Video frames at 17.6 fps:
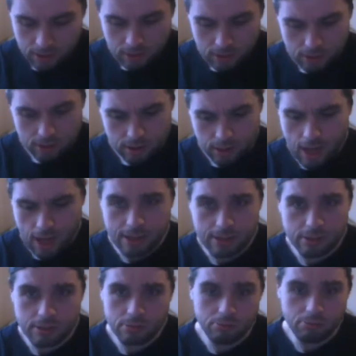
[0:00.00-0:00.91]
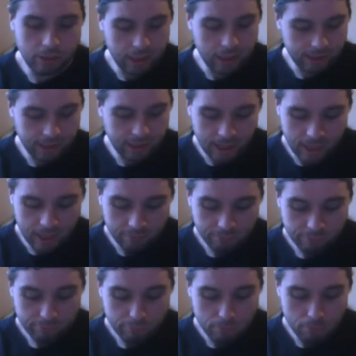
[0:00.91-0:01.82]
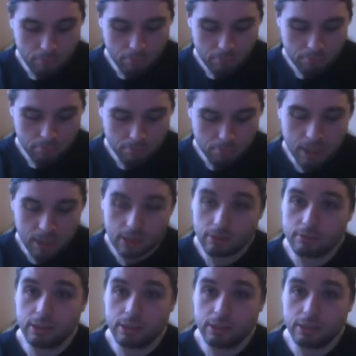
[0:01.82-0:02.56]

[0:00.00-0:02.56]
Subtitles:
I do like they have Metal